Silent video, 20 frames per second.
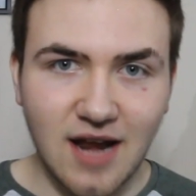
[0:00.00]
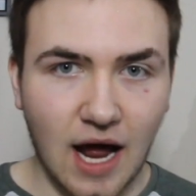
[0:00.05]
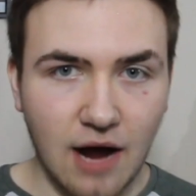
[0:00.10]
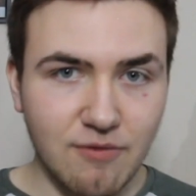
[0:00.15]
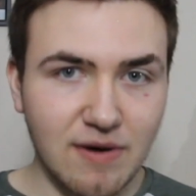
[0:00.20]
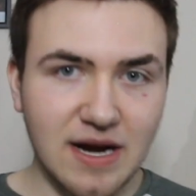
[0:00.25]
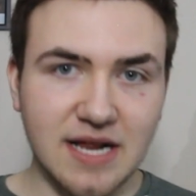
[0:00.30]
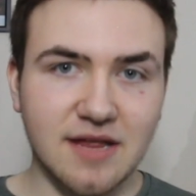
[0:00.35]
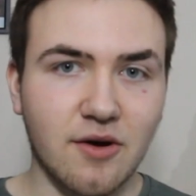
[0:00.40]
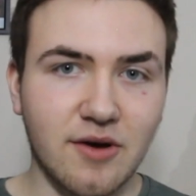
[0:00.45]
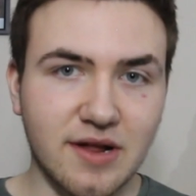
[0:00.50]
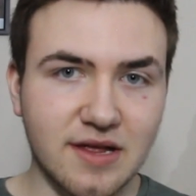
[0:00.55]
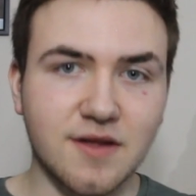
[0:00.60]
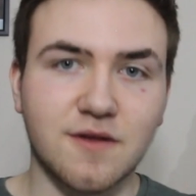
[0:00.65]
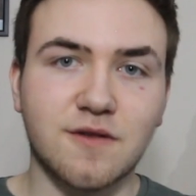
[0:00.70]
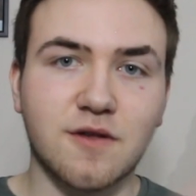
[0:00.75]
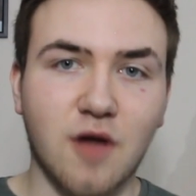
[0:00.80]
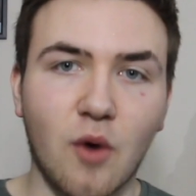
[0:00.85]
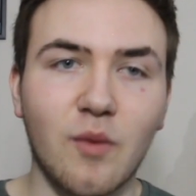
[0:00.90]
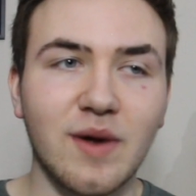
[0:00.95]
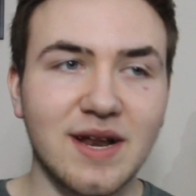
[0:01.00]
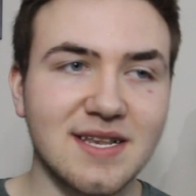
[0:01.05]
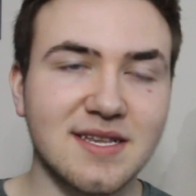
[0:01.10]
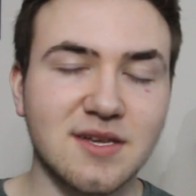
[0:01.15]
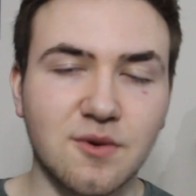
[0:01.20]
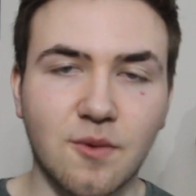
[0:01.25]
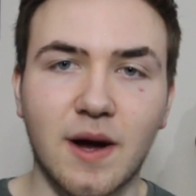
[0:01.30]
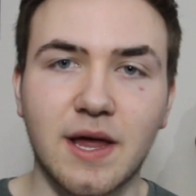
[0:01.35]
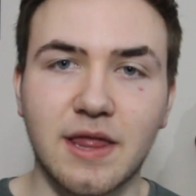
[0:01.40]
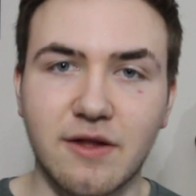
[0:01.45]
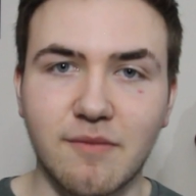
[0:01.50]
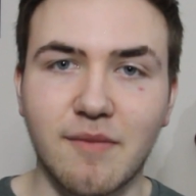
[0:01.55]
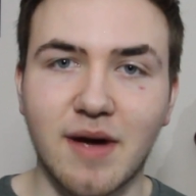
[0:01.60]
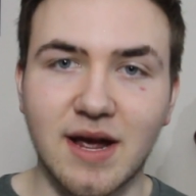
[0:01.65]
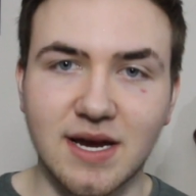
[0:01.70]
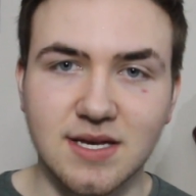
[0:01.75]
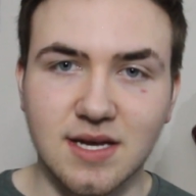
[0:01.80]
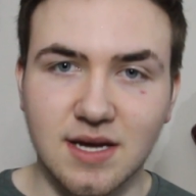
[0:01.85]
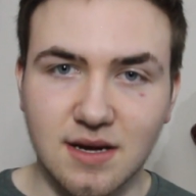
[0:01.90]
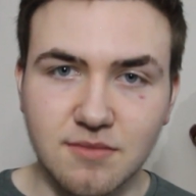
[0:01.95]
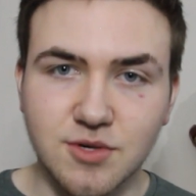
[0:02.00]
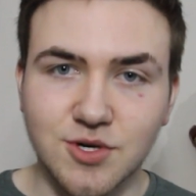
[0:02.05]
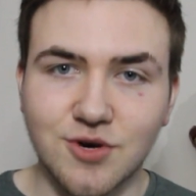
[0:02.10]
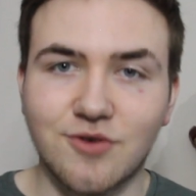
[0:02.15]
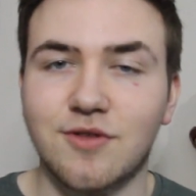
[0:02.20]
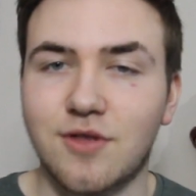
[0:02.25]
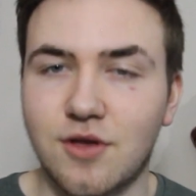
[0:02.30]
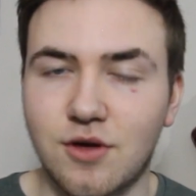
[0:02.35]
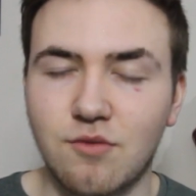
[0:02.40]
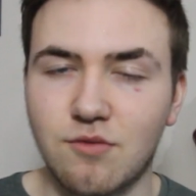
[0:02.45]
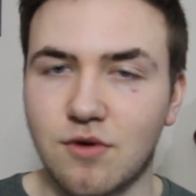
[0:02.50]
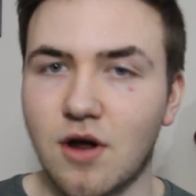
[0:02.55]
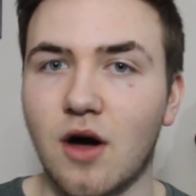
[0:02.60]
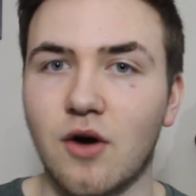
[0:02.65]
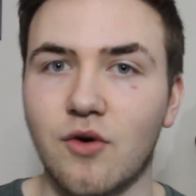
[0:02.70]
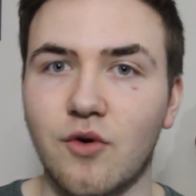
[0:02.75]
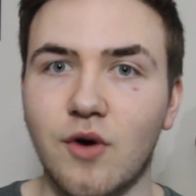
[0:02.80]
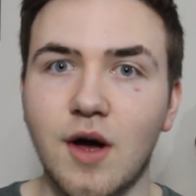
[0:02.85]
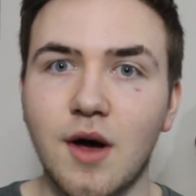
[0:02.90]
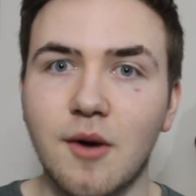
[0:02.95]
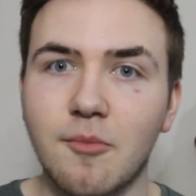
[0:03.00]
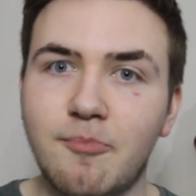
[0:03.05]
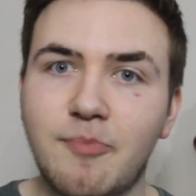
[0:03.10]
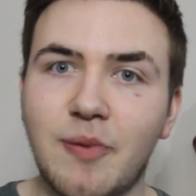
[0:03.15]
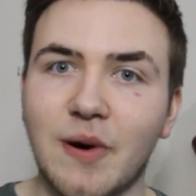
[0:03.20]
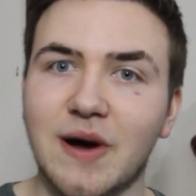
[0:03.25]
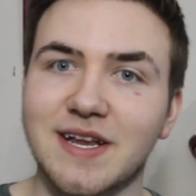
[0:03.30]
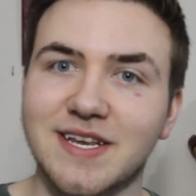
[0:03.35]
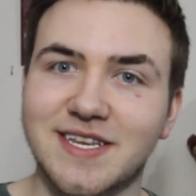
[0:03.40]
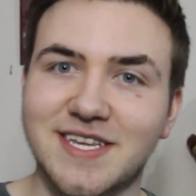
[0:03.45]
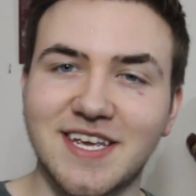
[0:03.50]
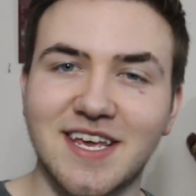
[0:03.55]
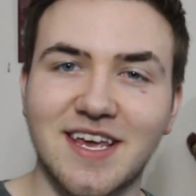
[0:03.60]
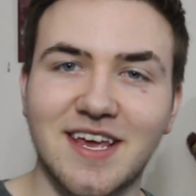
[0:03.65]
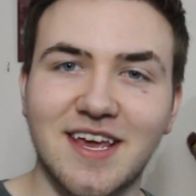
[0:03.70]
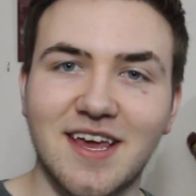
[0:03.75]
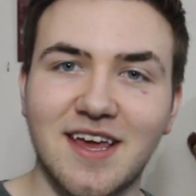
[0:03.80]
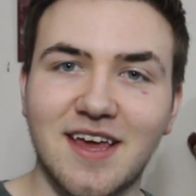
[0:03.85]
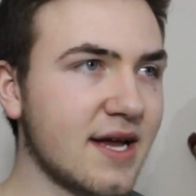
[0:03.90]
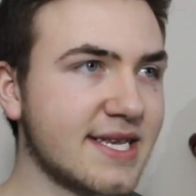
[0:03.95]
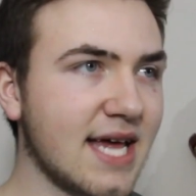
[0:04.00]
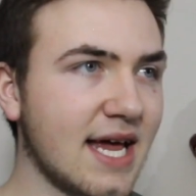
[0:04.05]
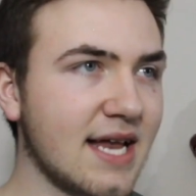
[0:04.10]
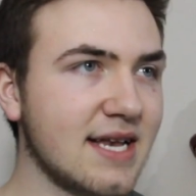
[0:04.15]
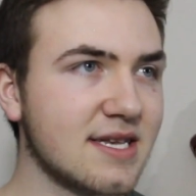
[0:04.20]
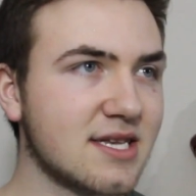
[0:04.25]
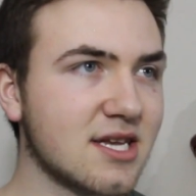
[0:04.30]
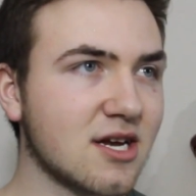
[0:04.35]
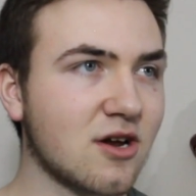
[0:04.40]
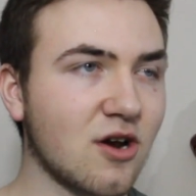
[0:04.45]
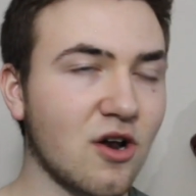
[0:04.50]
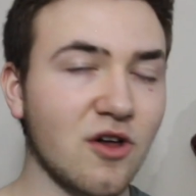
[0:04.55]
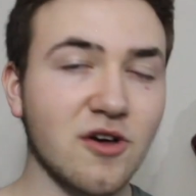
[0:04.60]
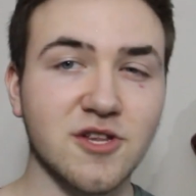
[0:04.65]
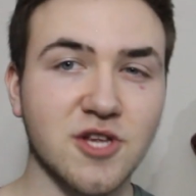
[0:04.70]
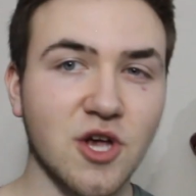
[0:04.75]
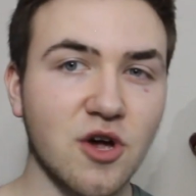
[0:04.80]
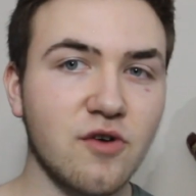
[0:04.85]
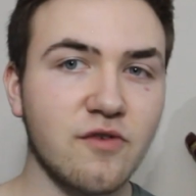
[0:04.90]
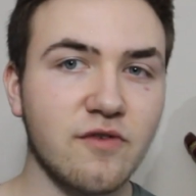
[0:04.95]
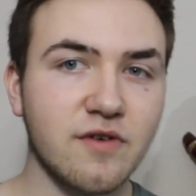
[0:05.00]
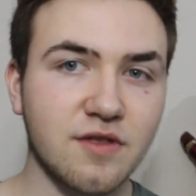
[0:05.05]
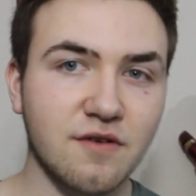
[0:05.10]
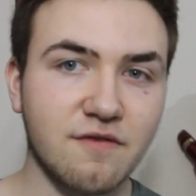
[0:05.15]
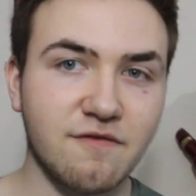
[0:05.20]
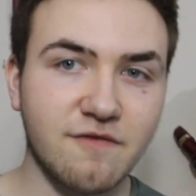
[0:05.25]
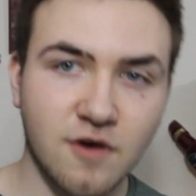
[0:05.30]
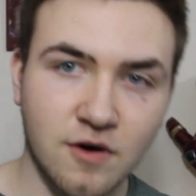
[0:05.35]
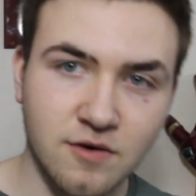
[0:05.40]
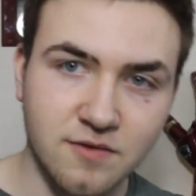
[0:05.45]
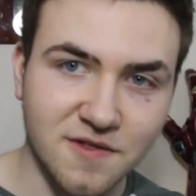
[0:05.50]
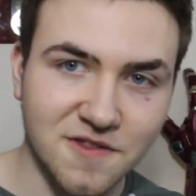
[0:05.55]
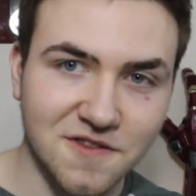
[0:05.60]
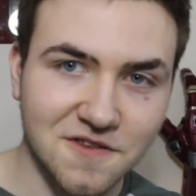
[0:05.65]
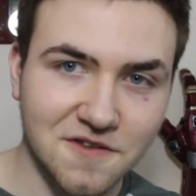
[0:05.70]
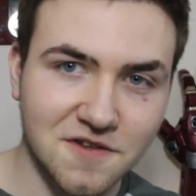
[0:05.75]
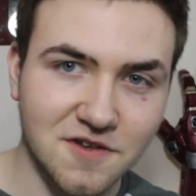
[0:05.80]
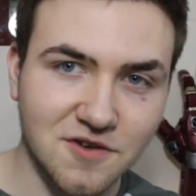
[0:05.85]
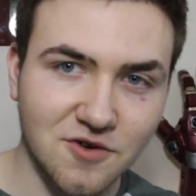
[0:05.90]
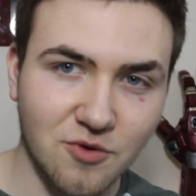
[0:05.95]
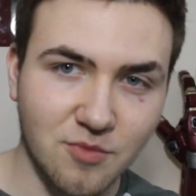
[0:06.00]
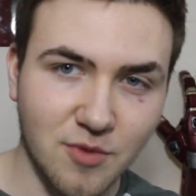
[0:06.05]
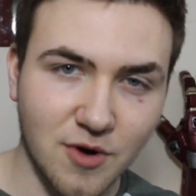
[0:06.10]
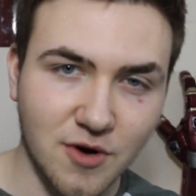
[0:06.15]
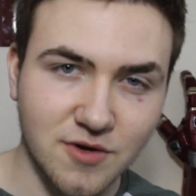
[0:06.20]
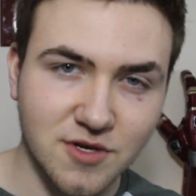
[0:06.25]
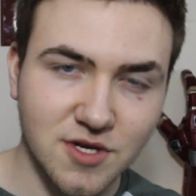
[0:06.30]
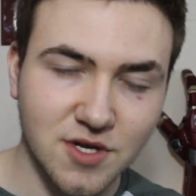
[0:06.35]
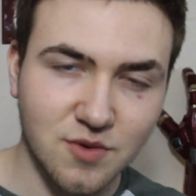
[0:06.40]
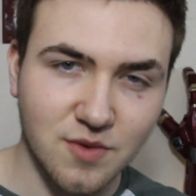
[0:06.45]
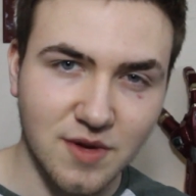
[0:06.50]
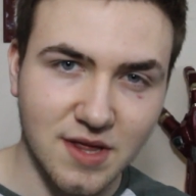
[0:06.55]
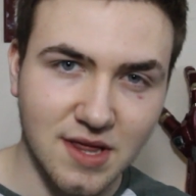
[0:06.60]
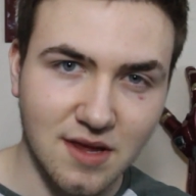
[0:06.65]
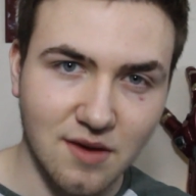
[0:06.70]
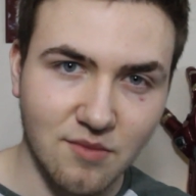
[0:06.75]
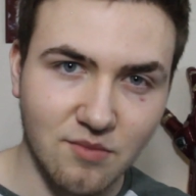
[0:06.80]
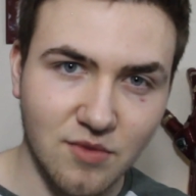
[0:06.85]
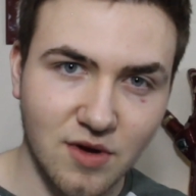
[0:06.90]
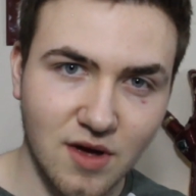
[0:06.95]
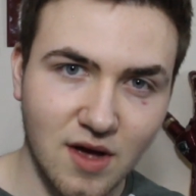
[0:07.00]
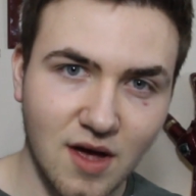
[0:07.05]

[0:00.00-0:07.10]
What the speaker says: I really don't need to go into why they're amazing, I'm sure that you know, but I tend to gloss over the faults almost with them.